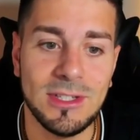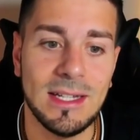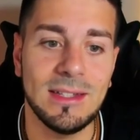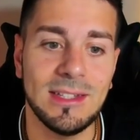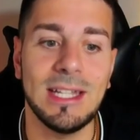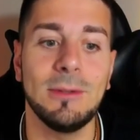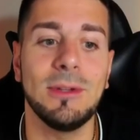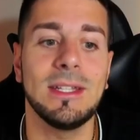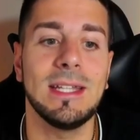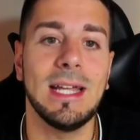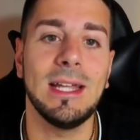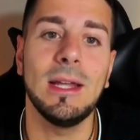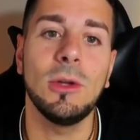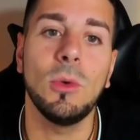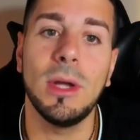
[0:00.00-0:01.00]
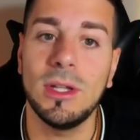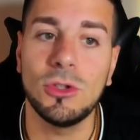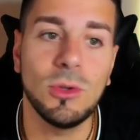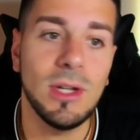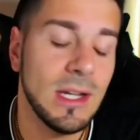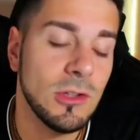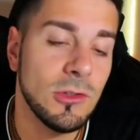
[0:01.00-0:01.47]
the devastating queen to
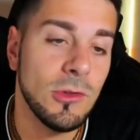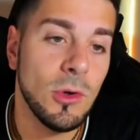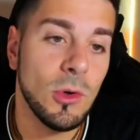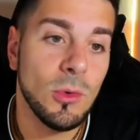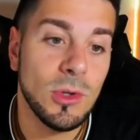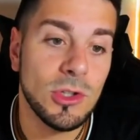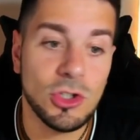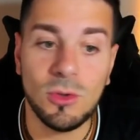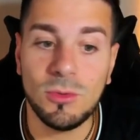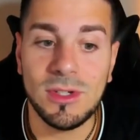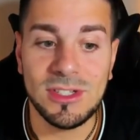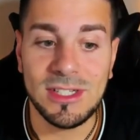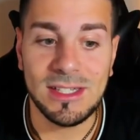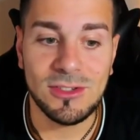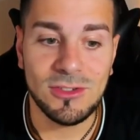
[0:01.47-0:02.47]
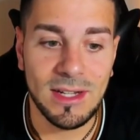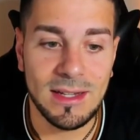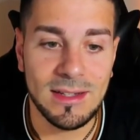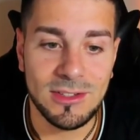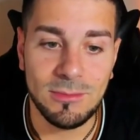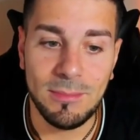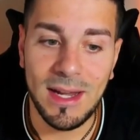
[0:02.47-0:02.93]
h4, which obviously
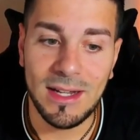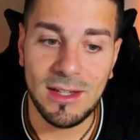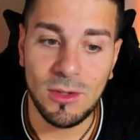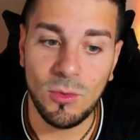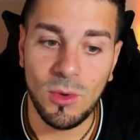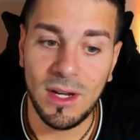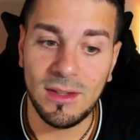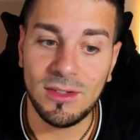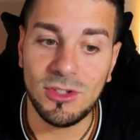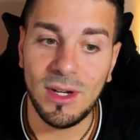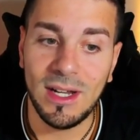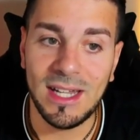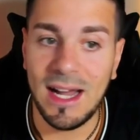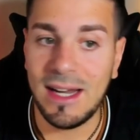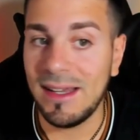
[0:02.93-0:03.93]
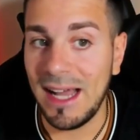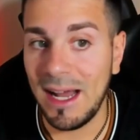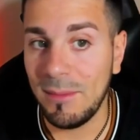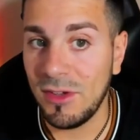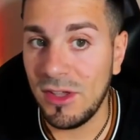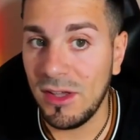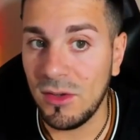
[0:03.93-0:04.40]
threatens mate in one. So I can't
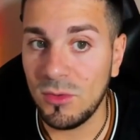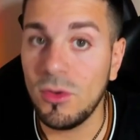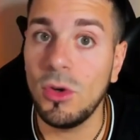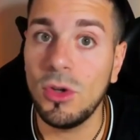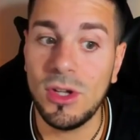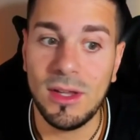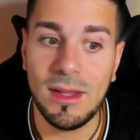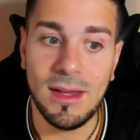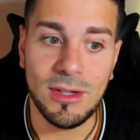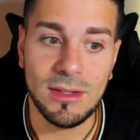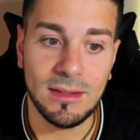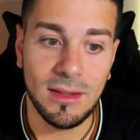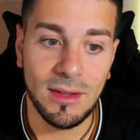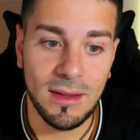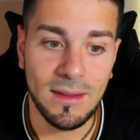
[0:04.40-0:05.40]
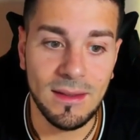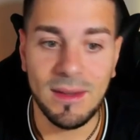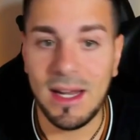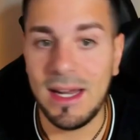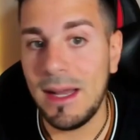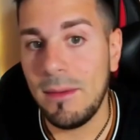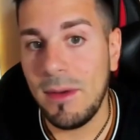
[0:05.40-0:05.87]
capture the rook.
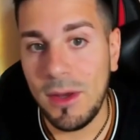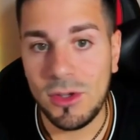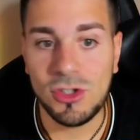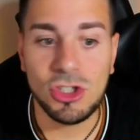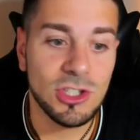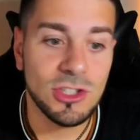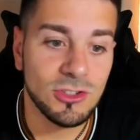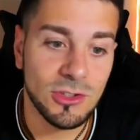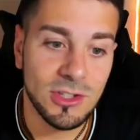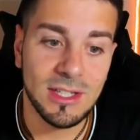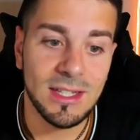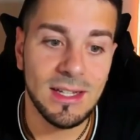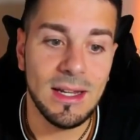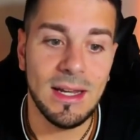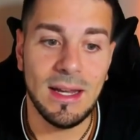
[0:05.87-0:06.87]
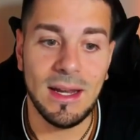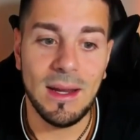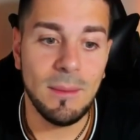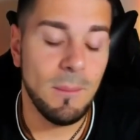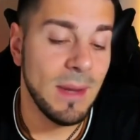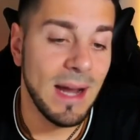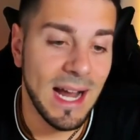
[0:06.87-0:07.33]
And even on g3,
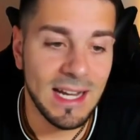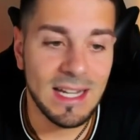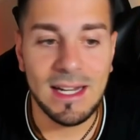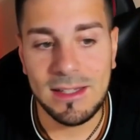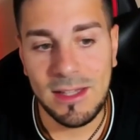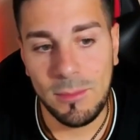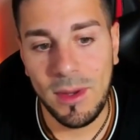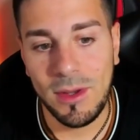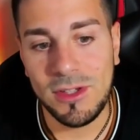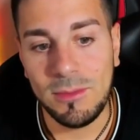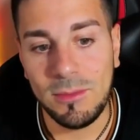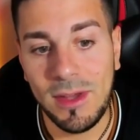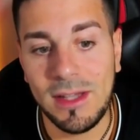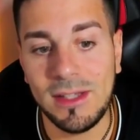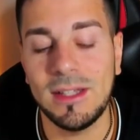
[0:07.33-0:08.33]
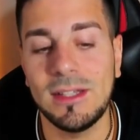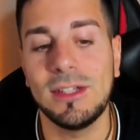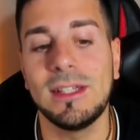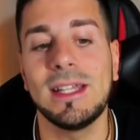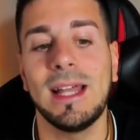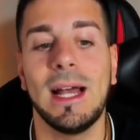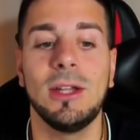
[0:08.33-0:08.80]
black has the possibility to
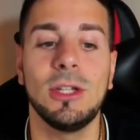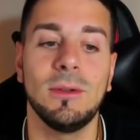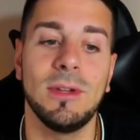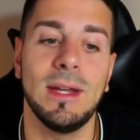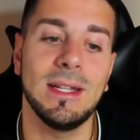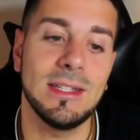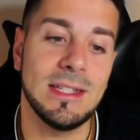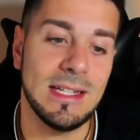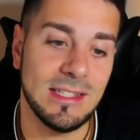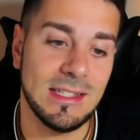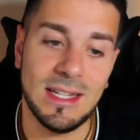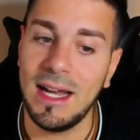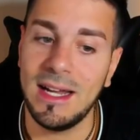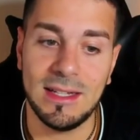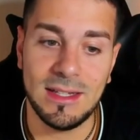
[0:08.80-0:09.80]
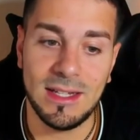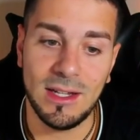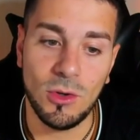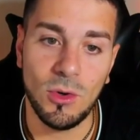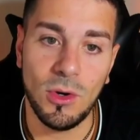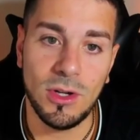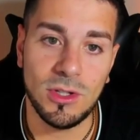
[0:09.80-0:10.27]
sacrifice this knight in
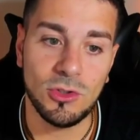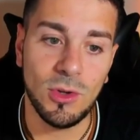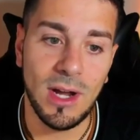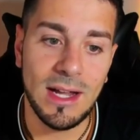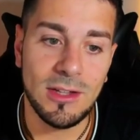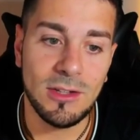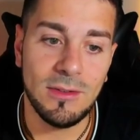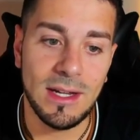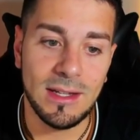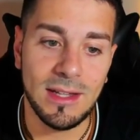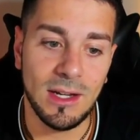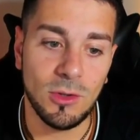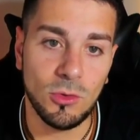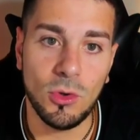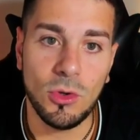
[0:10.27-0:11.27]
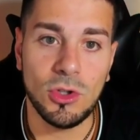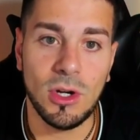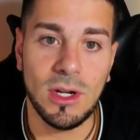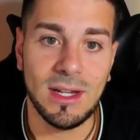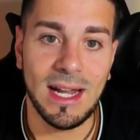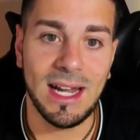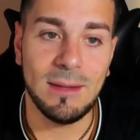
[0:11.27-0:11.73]
order to activate their rook
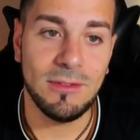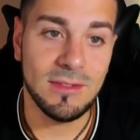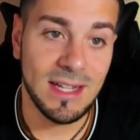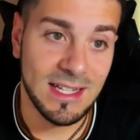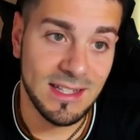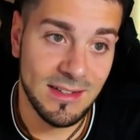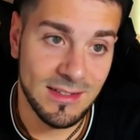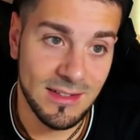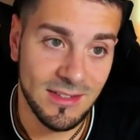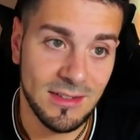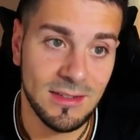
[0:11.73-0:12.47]
on f8.